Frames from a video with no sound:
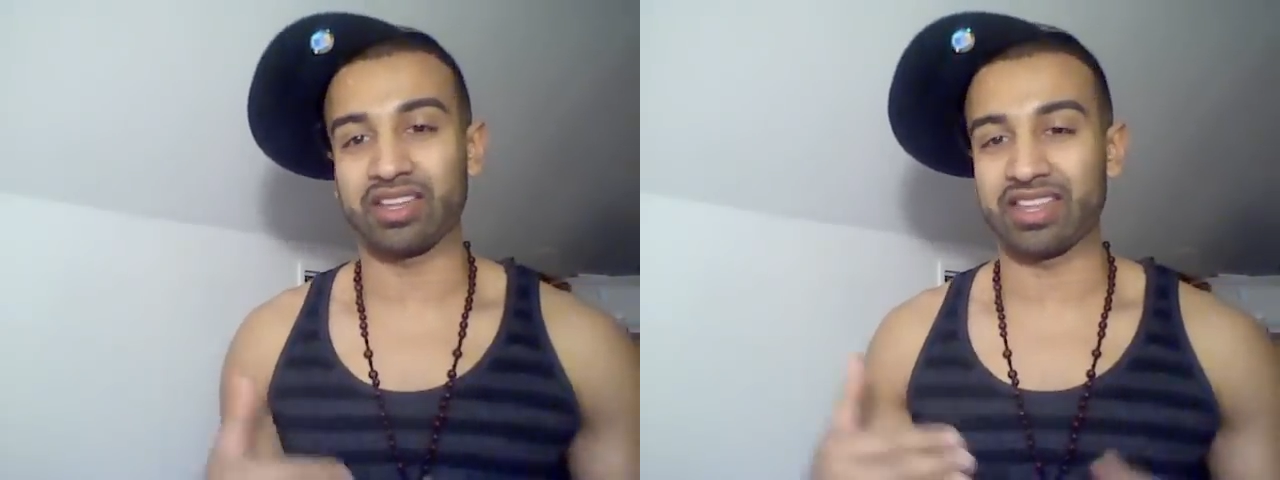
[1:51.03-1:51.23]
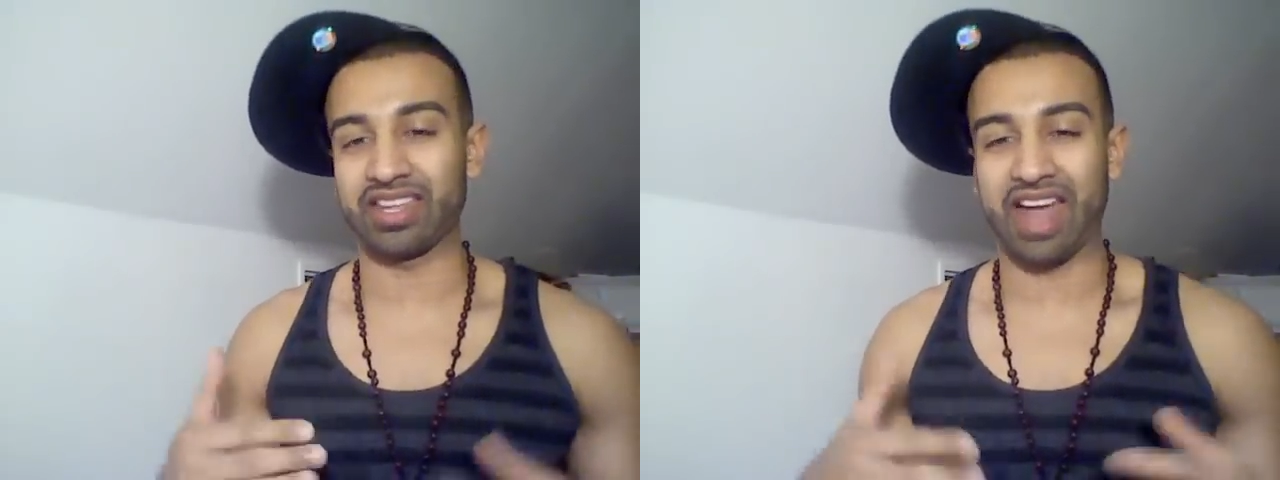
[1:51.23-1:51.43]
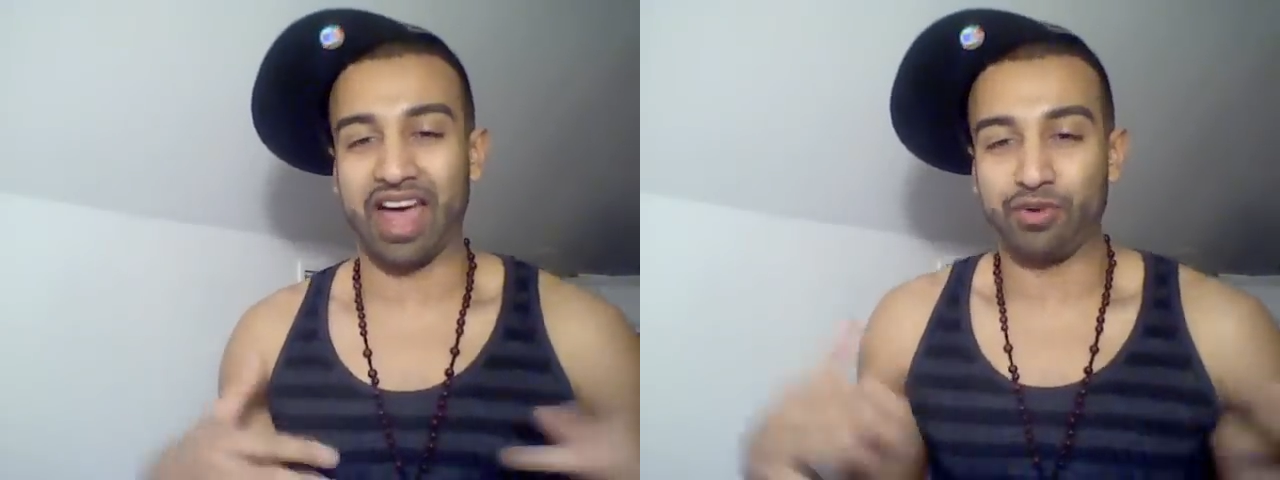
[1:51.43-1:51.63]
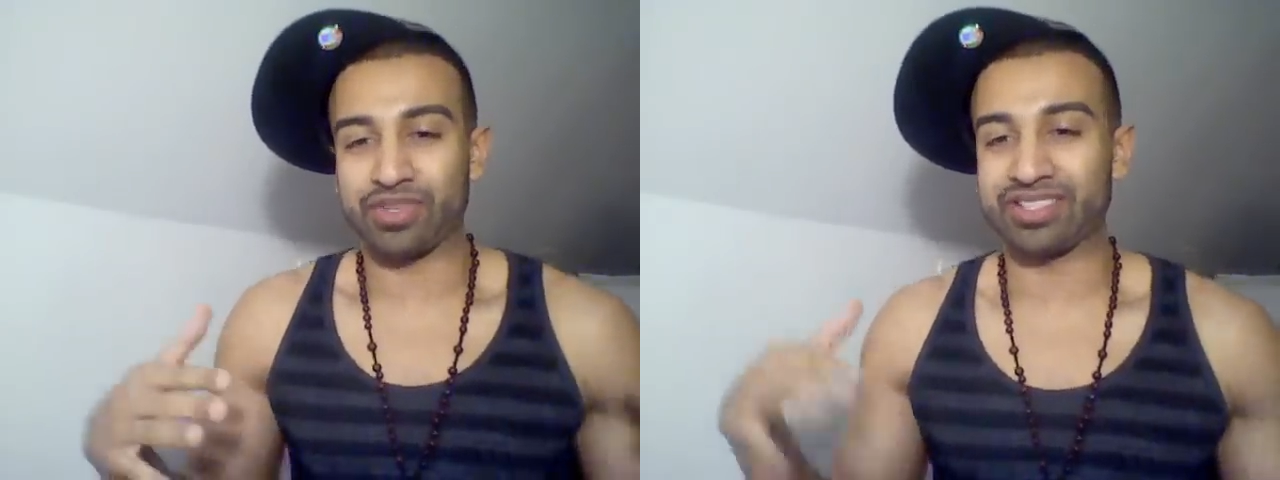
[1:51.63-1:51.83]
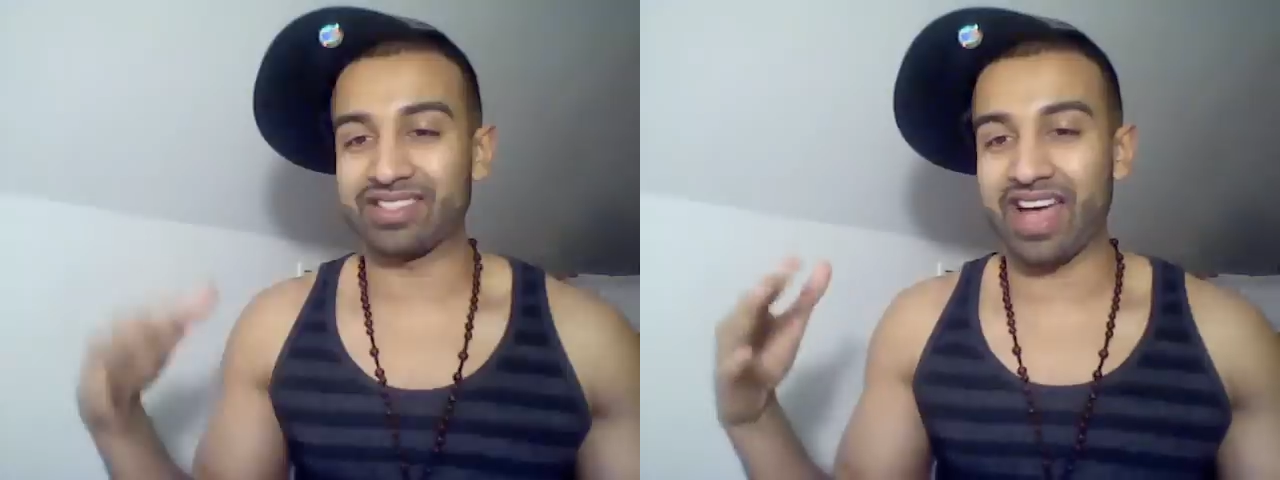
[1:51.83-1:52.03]
that I
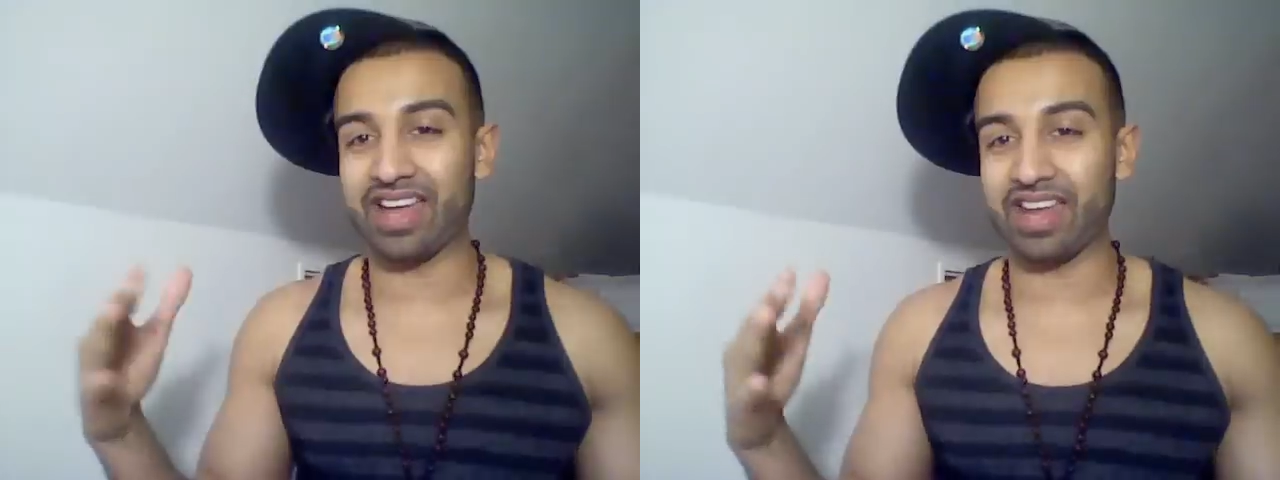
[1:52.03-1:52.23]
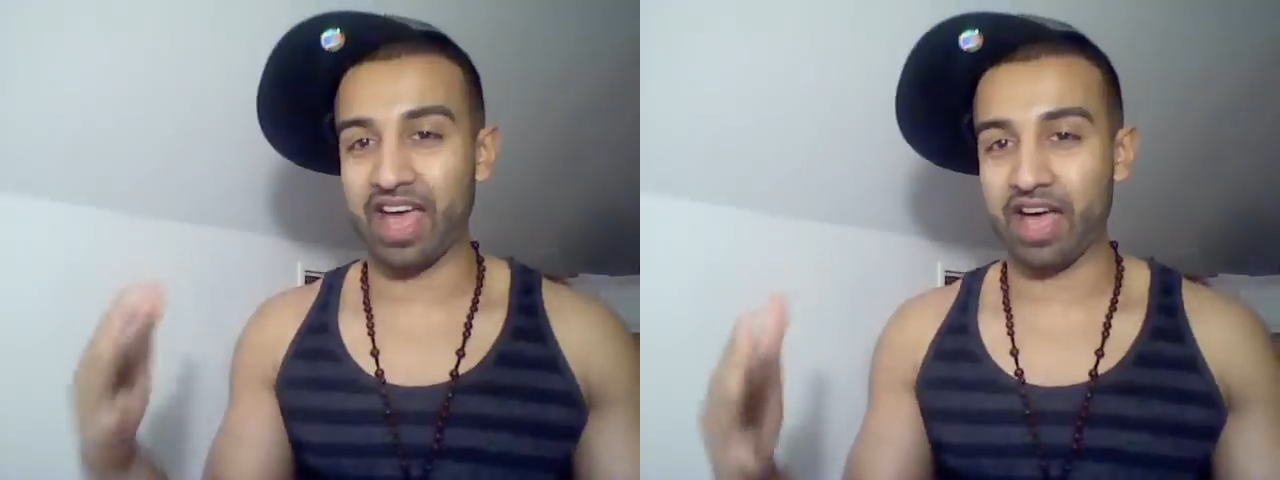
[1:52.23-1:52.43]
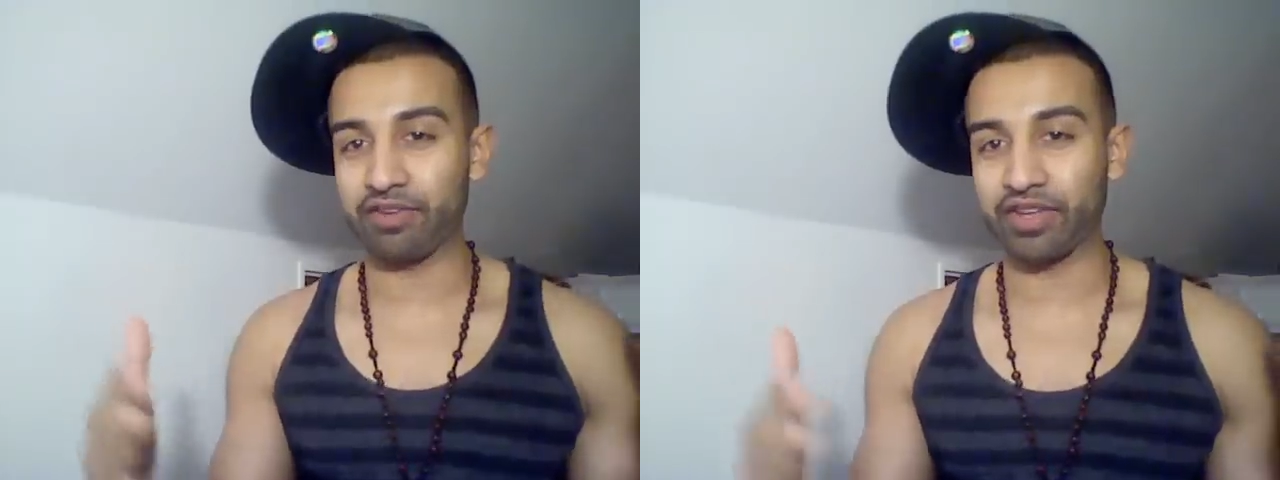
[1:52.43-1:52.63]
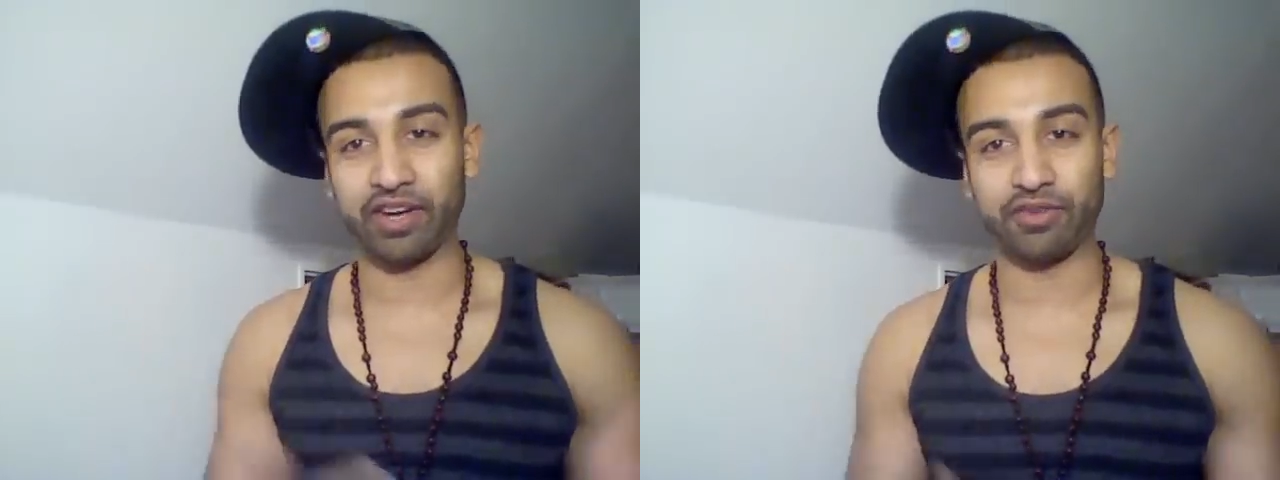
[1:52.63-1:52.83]
was not having it.